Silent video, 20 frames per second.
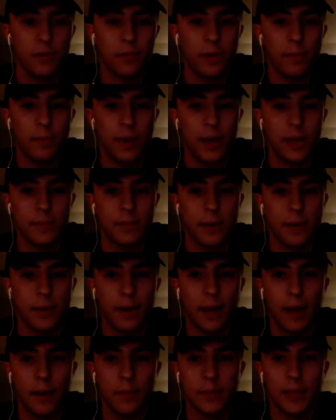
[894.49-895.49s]
You win
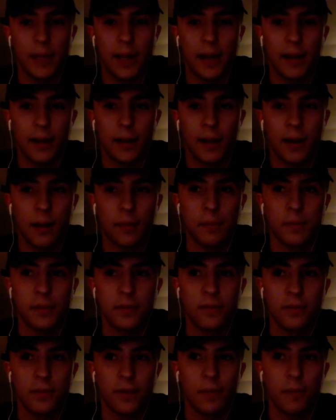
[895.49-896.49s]
baseball games. That
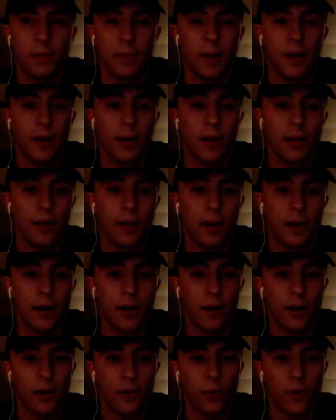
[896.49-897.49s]
comes from a lot of
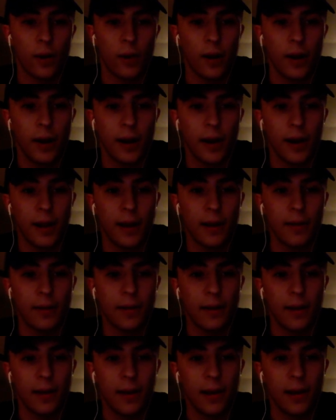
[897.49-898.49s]
hard work
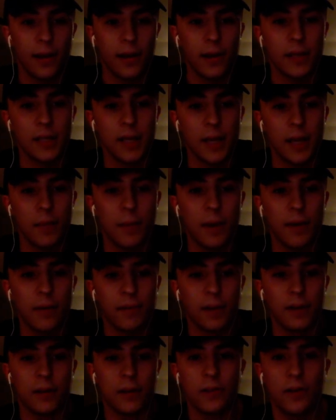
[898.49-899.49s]
and good team
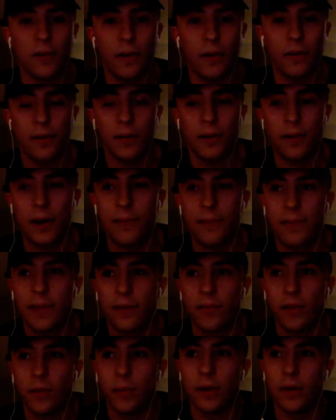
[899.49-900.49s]
effort. So no, I've
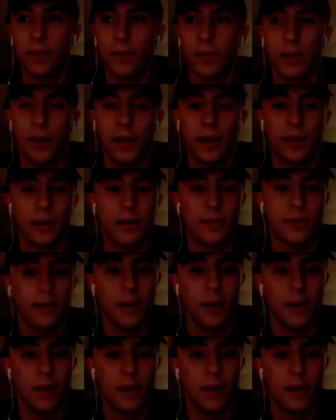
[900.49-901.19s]
definitely played with a lot of good